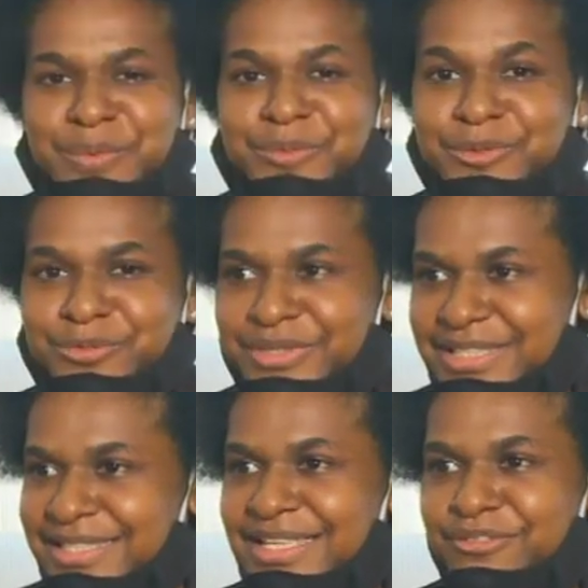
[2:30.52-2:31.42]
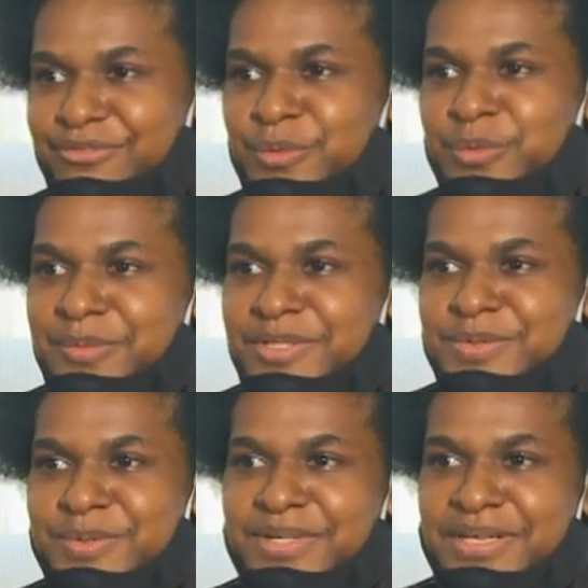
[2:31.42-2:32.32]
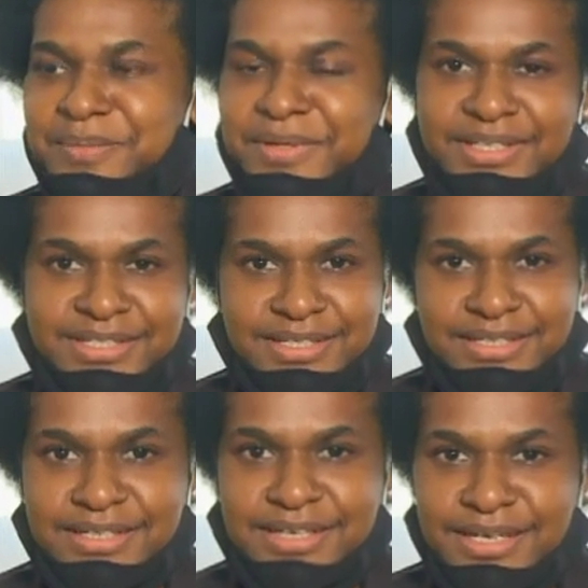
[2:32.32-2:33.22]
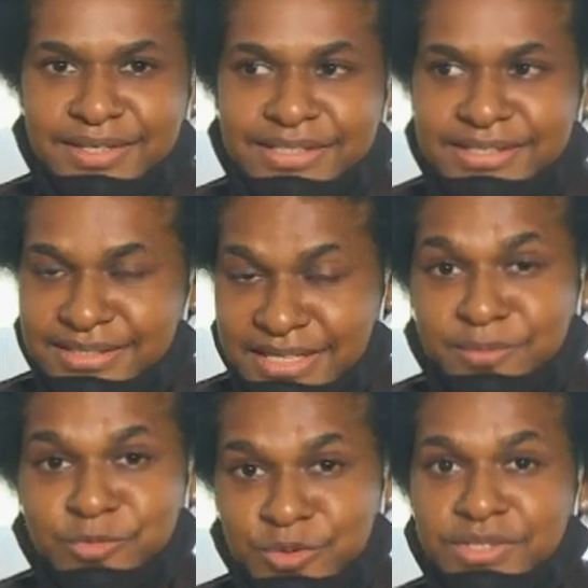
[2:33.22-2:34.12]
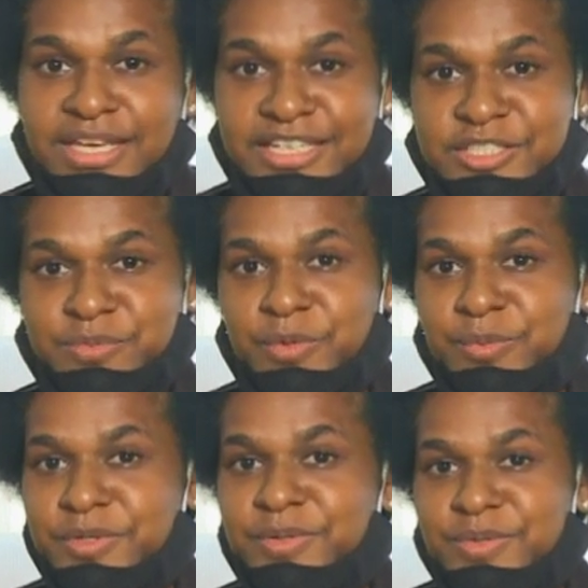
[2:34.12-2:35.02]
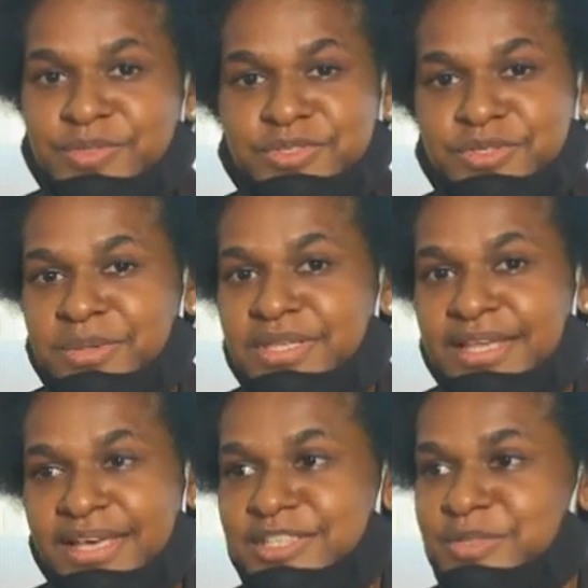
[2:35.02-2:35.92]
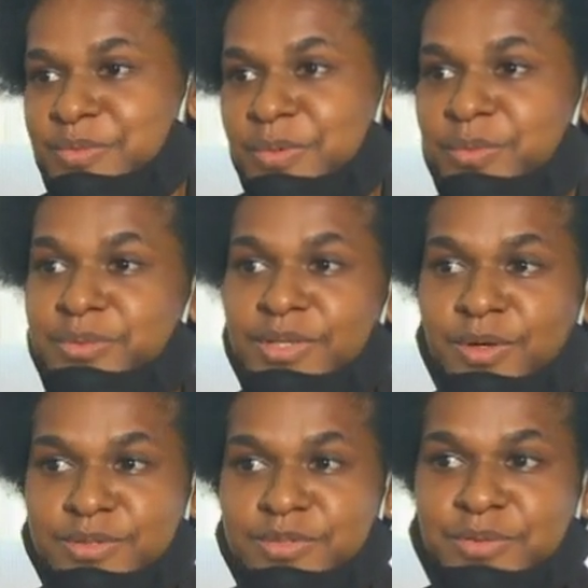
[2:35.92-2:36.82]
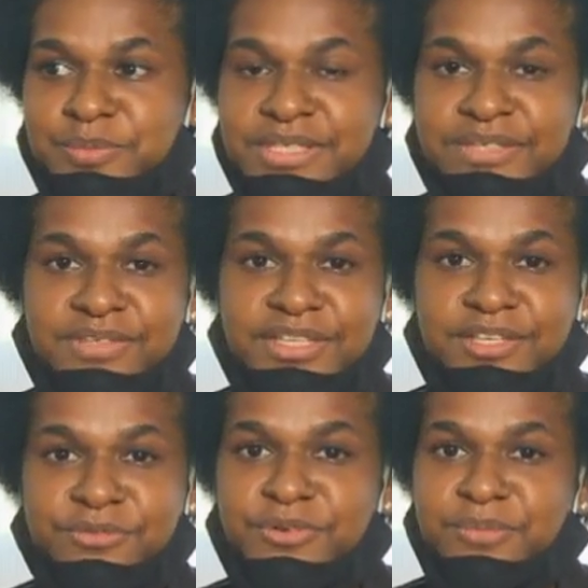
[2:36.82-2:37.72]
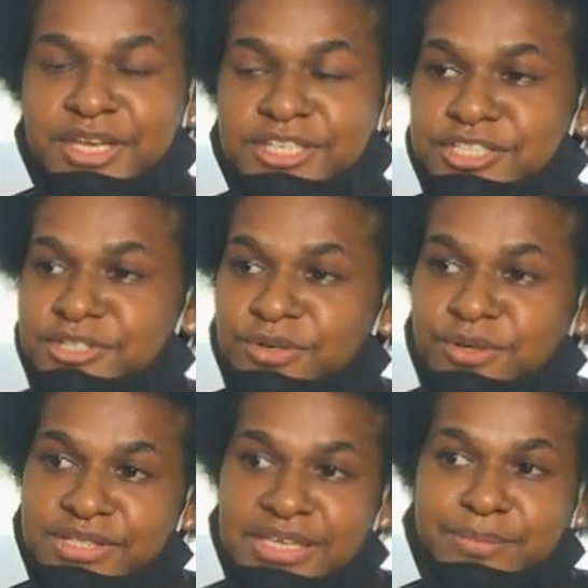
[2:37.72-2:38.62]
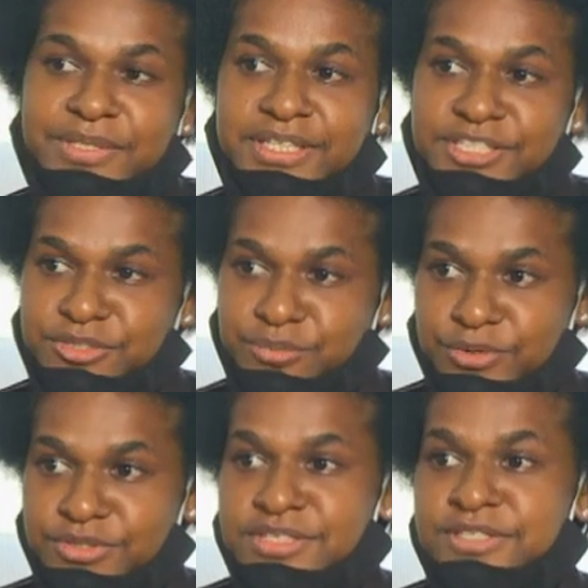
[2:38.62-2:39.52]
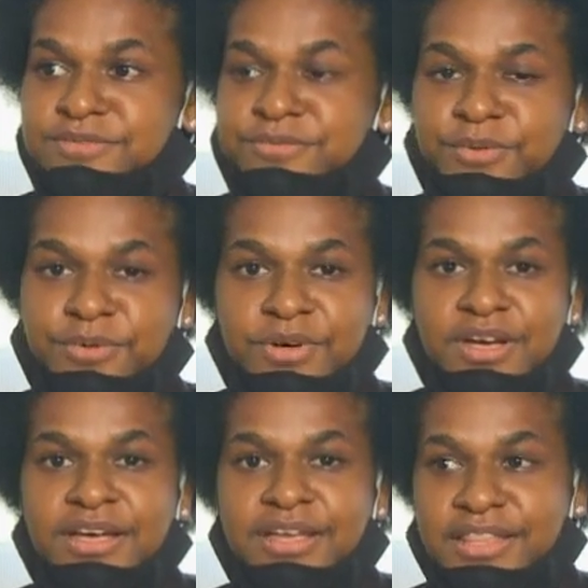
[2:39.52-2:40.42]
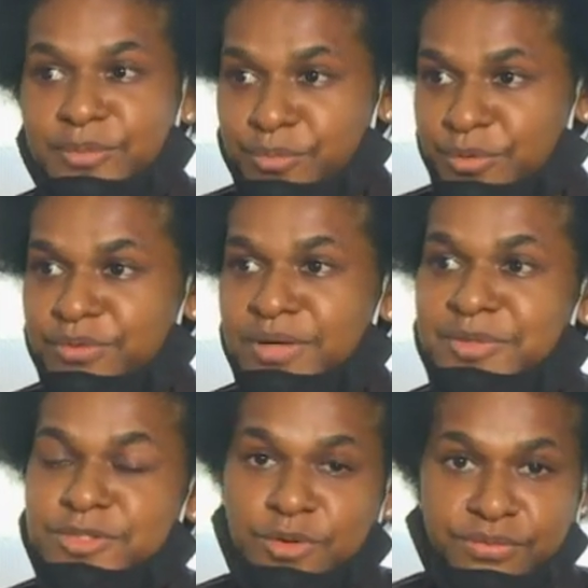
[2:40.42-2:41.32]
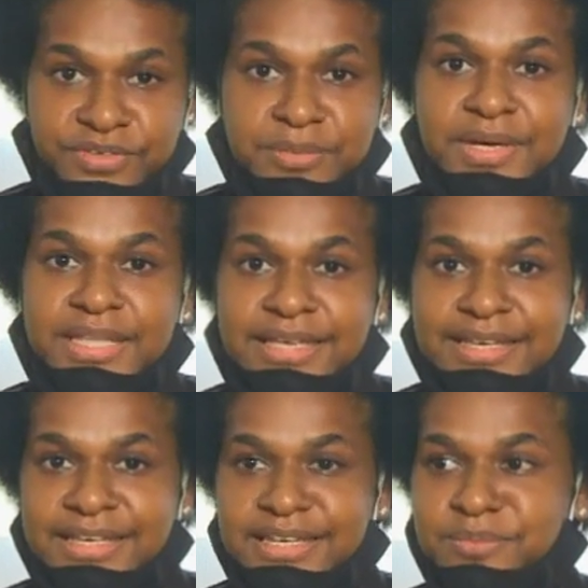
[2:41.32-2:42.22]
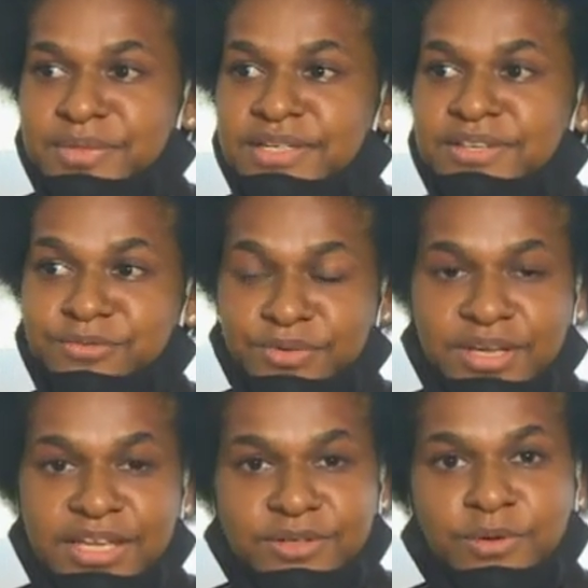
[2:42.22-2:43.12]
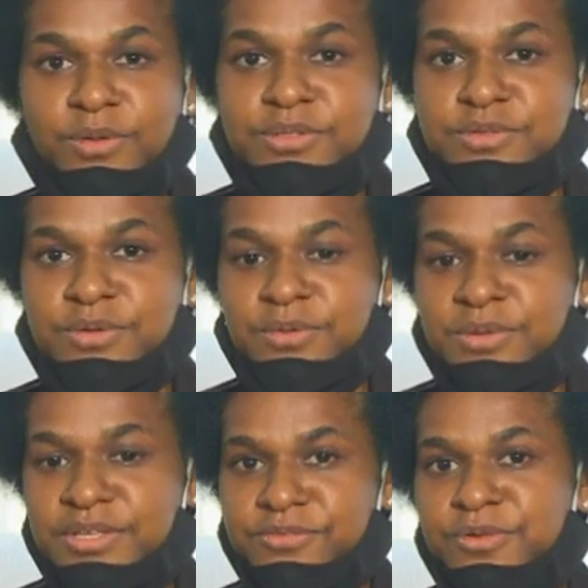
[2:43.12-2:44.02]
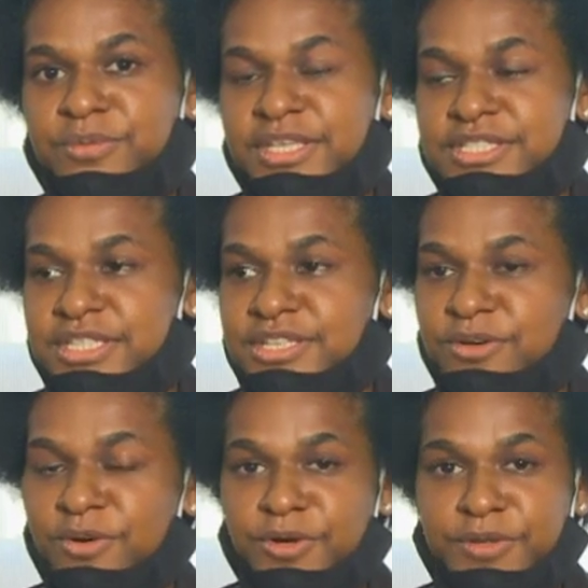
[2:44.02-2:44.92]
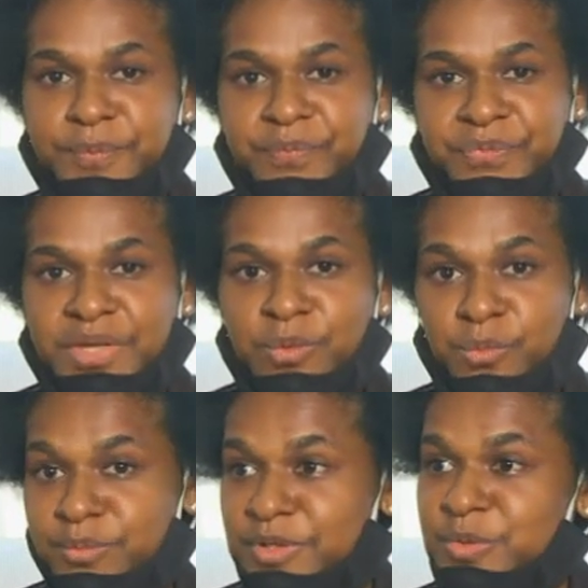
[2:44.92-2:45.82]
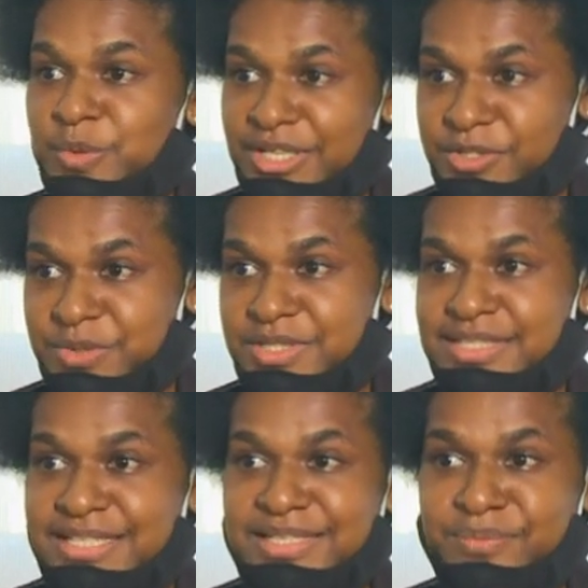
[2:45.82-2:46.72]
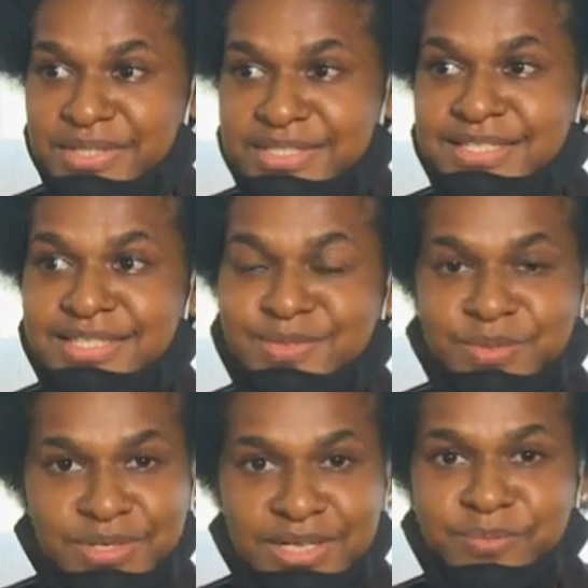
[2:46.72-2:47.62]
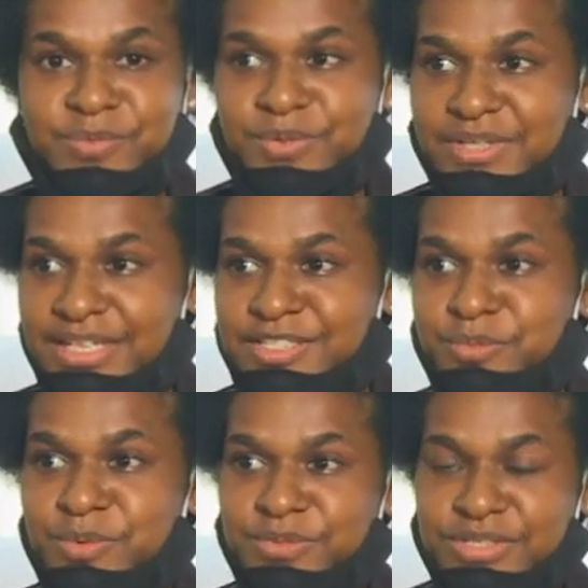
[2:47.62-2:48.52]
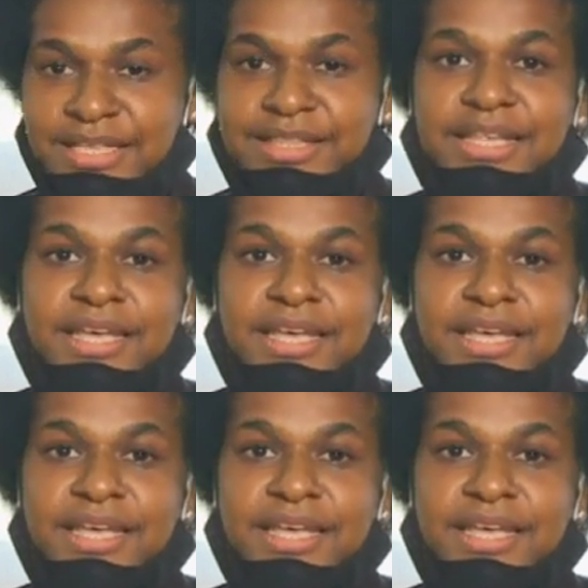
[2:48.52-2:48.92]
We would really love for women to come and come to the expo, because during the expo we will also be giving information on the application process for the program that's offered by the Academy, and also information on women who are interested in business to come to the expo to get